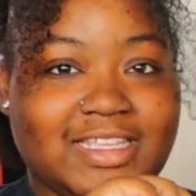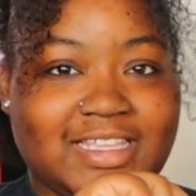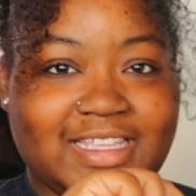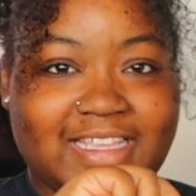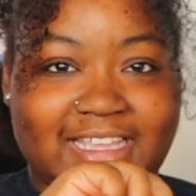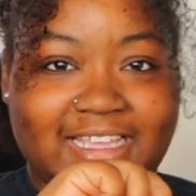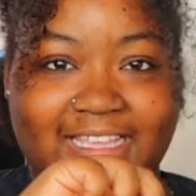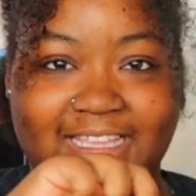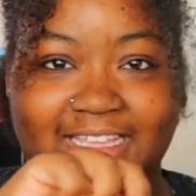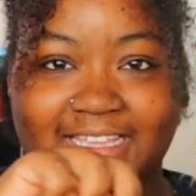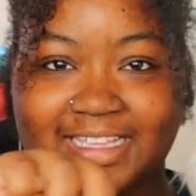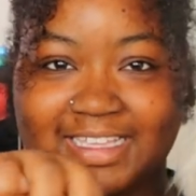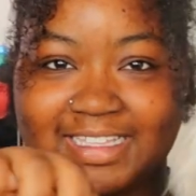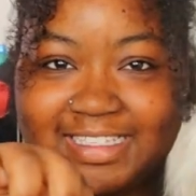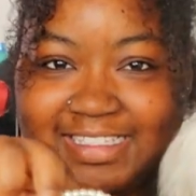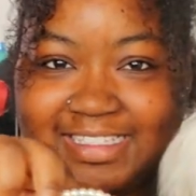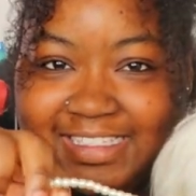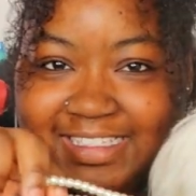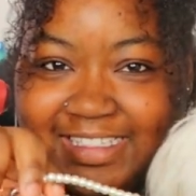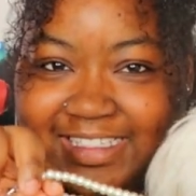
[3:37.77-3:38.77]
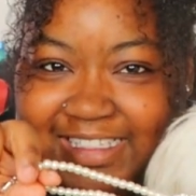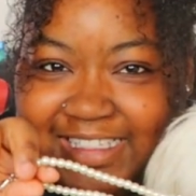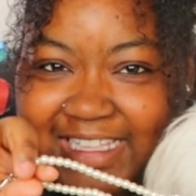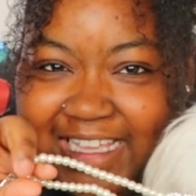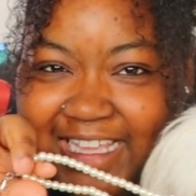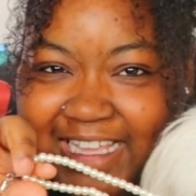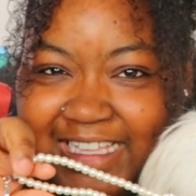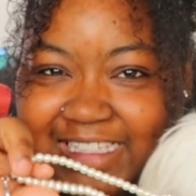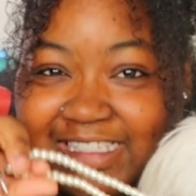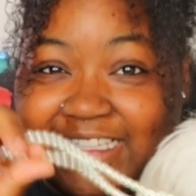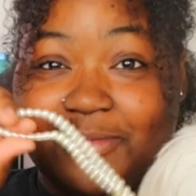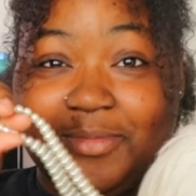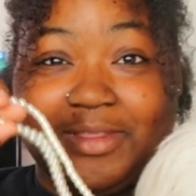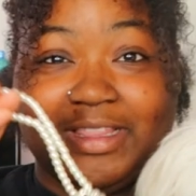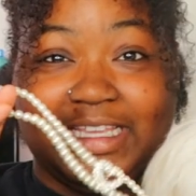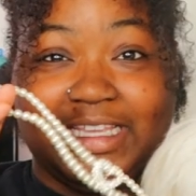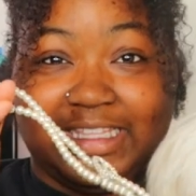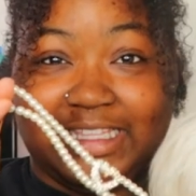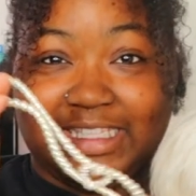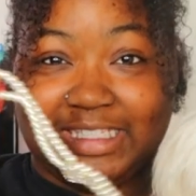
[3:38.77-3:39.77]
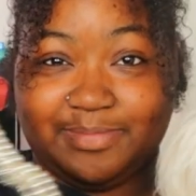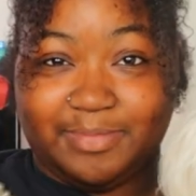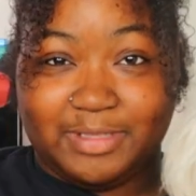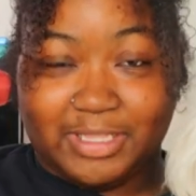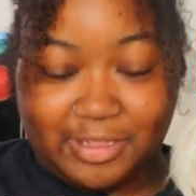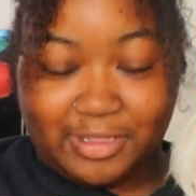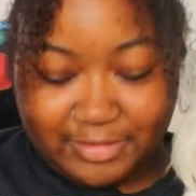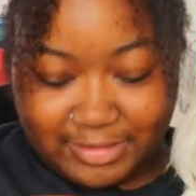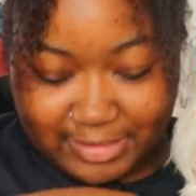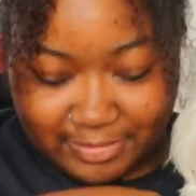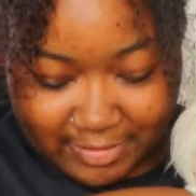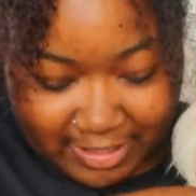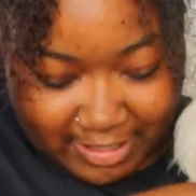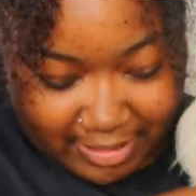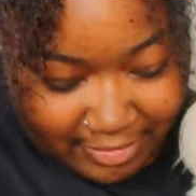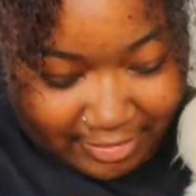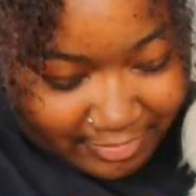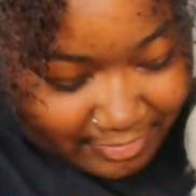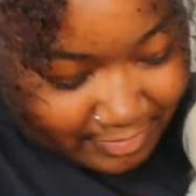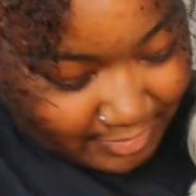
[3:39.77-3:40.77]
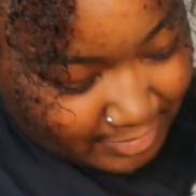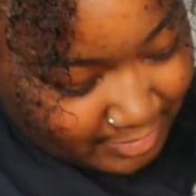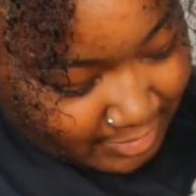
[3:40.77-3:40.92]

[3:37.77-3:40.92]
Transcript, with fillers: Yes, yes. I'm gonna link this below as well.